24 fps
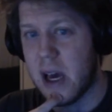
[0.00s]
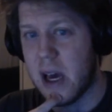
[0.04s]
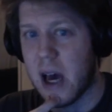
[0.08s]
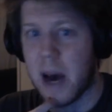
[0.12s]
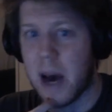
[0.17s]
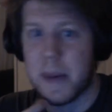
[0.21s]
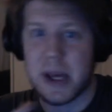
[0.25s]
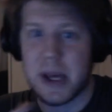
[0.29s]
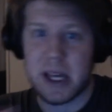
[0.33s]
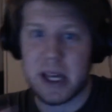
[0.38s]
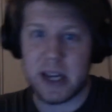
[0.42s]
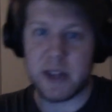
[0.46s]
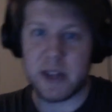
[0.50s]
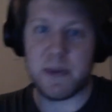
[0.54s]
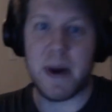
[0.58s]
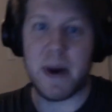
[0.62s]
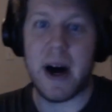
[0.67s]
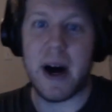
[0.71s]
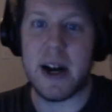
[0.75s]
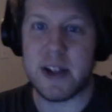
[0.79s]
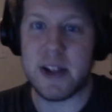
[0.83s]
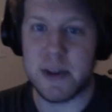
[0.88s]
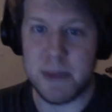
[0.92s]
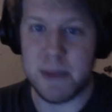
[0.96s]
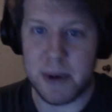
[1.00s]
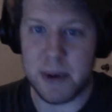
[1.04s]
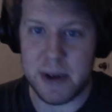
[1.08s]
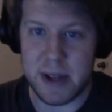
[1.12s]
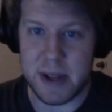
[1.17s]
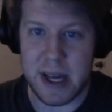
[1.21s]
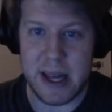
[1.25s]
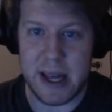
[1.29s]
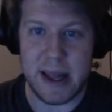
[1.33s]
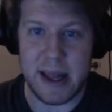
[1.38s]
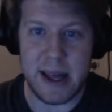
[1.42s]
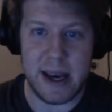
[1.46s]
yeah, it's possible
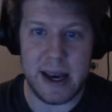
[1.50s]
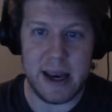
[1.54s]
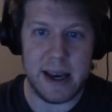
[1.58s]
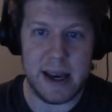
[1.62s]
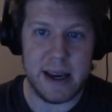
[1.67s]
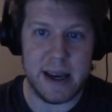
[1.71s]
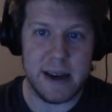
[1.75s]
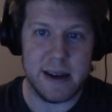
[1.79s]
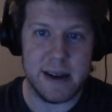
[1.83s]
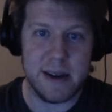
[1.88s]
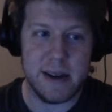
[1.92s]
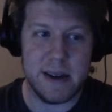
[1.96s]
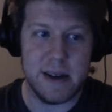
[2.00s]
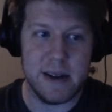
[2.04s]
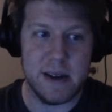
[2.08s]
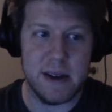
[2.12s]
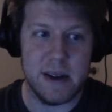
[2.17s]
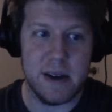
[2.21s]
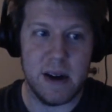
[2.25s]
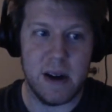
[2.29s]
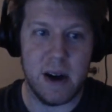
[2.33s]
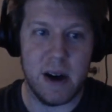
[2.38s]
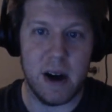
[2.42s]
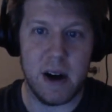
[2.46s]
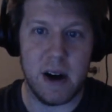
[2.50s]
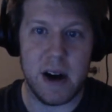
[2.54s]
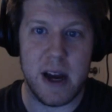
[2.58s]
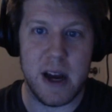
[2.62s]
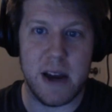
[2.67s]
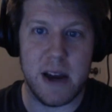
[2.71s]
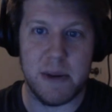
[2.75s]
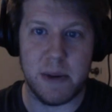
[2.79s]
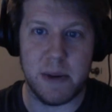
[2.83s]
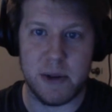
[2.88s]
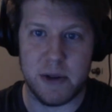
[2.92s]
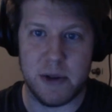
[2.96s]
that they are
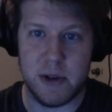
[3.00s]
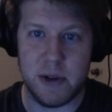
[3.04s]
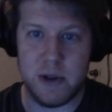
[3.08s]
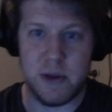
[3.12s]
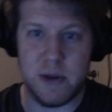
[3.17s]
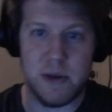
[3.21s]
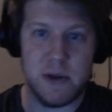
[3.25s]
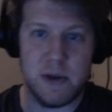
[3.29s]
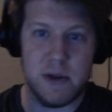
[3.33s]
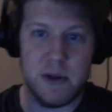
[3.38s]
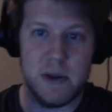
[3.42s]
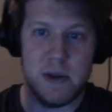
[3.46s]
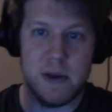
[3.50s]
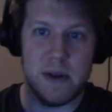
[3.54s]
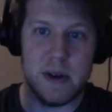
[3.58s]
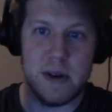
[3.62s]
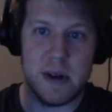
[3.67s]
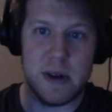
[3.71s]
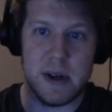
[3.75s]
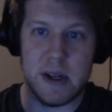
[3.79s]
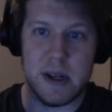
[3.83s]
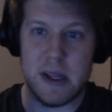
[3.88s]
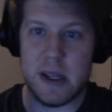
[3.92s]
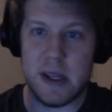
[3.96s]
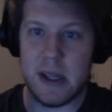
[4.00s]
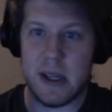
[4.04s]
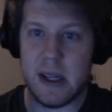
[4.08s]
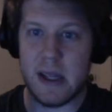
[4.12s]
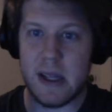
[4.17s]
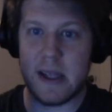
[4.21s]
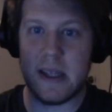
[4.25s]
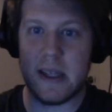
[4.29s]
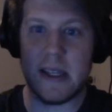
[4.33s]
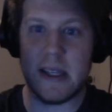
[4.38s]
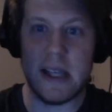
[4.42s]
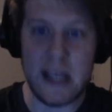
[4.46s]
able to
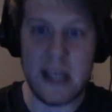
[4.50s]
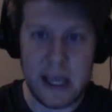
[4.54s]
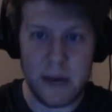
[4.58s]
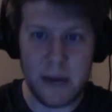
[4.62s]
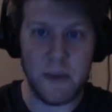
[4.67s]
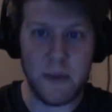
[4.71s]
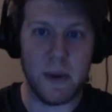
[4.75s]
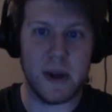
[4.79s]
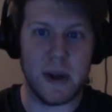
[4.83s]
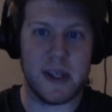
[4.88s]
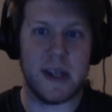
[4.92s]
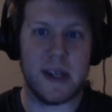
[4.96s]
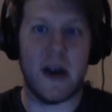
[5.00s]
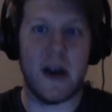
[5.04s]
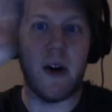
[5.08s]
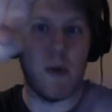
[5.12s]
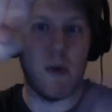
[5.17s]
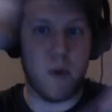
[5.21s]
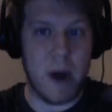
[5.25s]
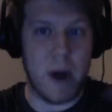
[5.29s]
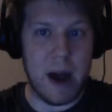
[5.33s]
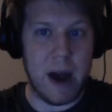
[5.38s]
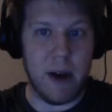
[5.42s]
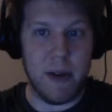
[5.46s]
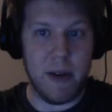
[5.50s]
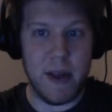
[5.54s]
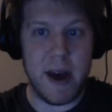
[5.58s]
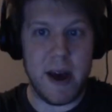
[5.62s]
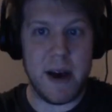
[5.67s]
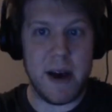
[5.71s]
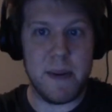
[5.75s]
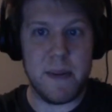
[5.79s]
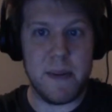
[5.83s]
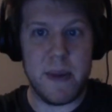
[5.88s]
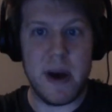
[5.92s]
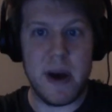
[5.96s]
see what's around
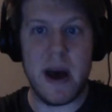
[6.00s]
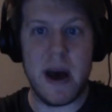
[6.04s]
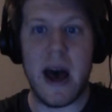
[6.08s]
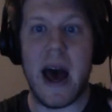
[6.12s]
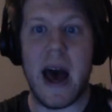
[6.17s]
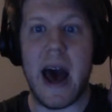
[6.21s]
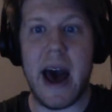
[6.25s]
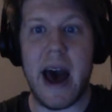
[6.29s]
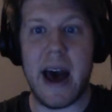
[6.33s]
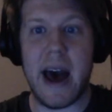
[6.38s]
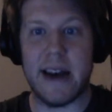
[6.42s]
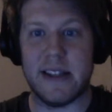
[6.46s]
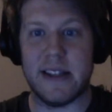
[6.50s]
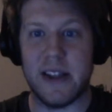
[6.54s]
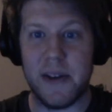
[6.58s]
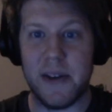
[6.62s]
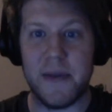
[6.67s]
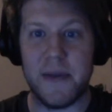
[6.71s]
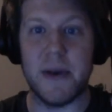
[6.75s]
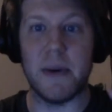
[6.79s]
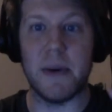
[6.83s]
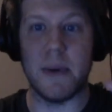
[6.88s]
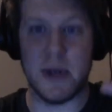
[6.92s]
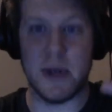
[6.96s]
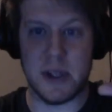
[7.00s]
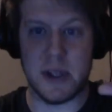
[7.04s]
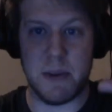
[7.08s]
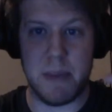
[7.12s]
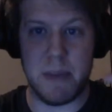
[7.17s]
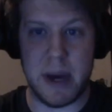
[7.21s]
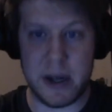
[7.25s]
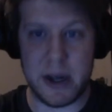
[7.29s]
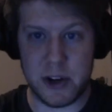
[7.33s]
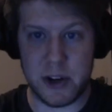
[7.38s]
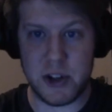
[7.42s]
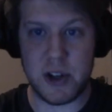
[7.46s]
them as if it was a
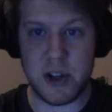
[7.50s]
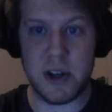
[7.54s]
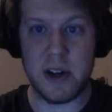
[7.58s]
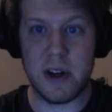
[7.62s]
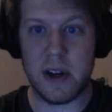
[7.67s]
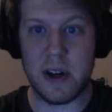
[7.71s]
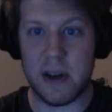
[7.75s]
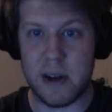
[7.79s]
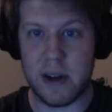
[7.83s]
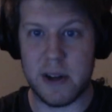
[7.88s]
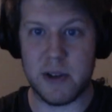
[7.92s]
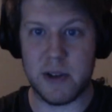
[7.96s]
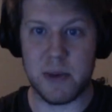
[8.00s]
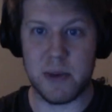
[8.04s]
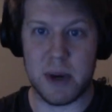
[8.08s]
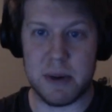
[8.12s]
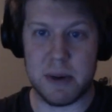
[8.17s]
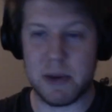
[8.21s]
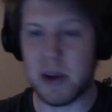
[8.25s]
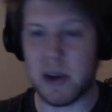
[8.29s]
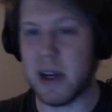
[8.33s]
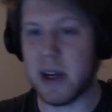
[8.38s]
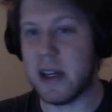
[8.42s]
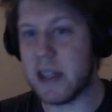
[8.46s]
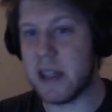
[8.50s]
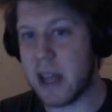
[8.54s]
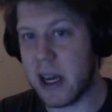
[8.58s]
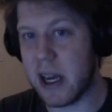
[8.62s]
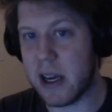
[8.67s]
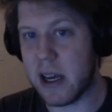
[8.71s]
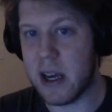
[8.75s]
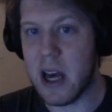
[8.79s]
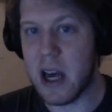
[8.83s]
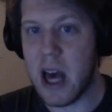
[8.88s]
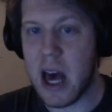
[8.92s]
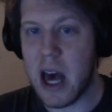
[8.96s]
picture, is what I'm trying to say.
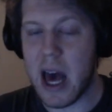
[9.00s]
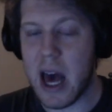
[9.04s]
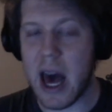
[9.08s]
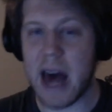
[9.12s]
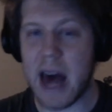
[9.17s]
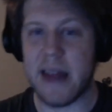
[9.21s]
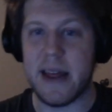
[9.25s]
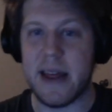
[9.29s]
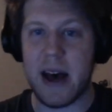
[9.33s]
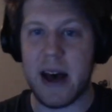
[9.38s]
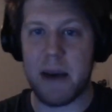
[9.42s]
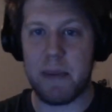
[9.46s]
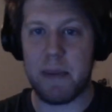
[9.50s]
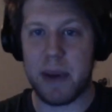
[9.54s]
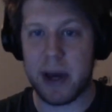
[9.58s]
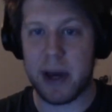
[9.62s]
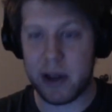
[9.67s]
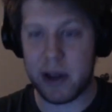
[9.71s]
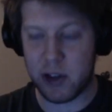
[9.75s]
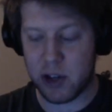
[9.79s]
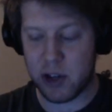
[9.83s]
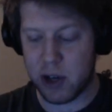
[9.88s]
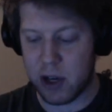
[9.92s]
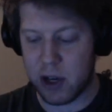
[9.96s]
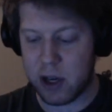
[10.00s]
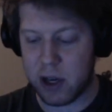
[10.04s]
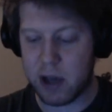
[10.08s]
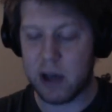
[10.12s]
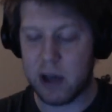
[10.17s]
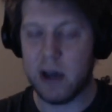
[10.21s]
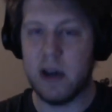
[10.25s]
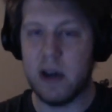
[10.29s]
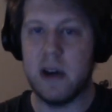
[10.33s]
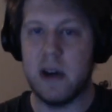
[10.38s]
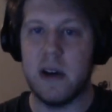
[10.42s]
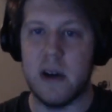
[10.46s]
And that picture,
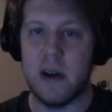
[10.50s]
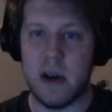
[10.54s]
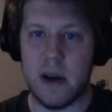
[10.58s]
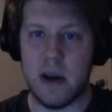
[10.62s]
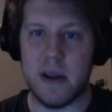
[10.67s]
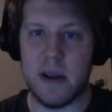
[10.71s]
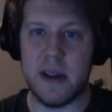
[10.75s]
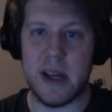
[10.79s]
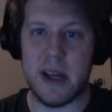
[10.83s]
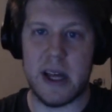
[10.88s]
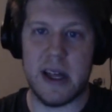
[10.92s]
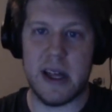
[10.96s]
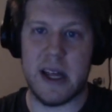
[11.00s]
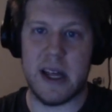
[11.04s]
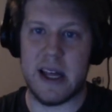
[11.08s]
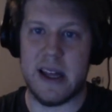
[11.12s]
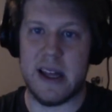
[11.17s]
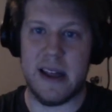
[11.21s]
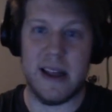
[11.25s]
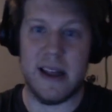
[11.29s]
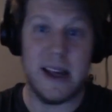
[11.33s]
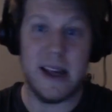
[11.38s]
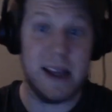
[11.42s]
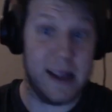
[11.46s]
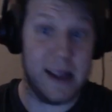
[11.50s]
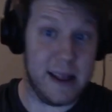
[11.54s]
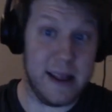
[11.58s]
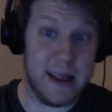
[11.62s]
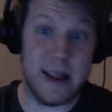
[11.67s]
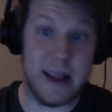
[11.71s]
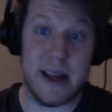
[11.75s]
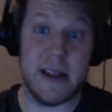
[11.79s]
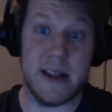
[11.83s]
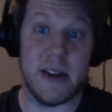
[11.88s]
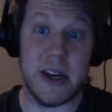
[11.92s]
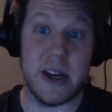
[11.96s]
then
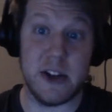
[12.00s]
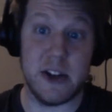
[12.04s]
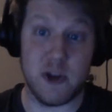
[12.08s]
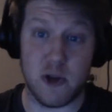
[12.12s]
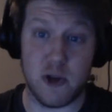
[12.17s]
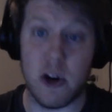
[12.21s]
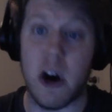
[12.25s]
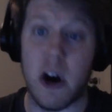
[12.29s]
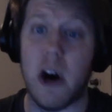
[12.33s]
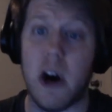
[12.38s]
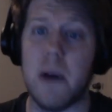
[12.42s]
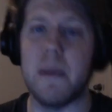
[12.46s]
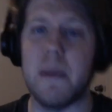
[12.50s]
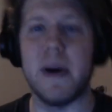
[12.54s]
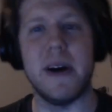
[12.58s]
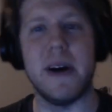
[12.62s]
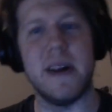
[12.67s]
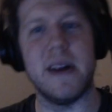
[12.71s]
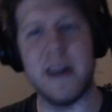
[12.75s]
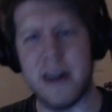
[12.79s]
they draw. But